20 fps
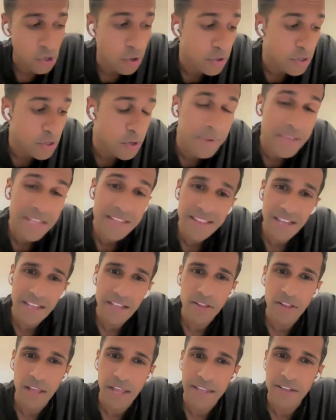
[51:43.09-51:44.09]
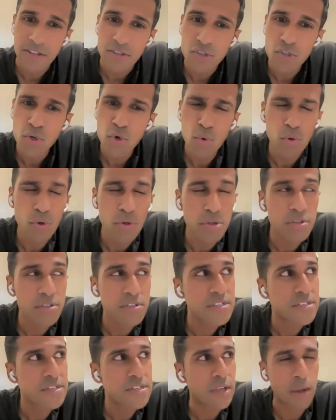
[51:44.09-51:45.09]
So you mean like
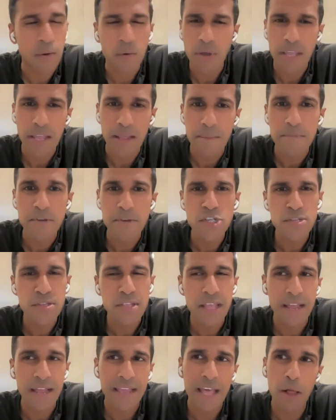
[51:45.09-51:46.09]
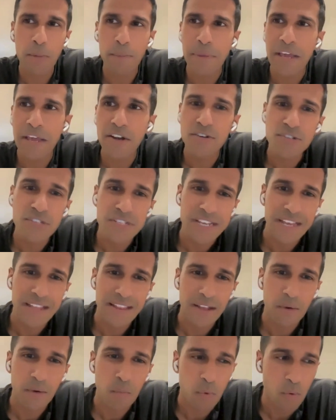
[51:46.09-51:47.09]
tools, like just like help me
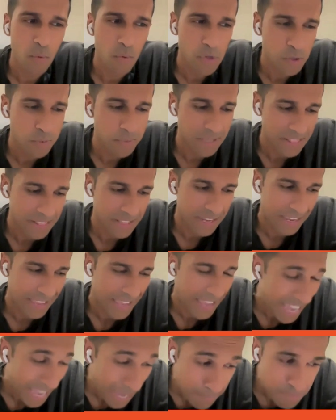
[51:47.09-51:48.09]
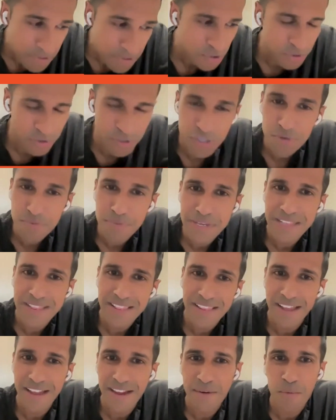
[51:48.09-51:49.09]
understand, like you mean like apps, or do you
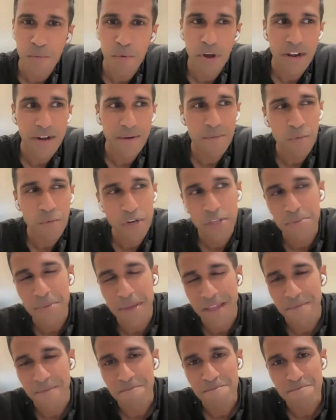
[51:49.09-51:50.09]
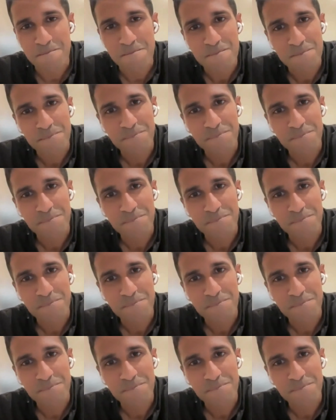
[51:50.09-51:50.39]
mean like what do you mean?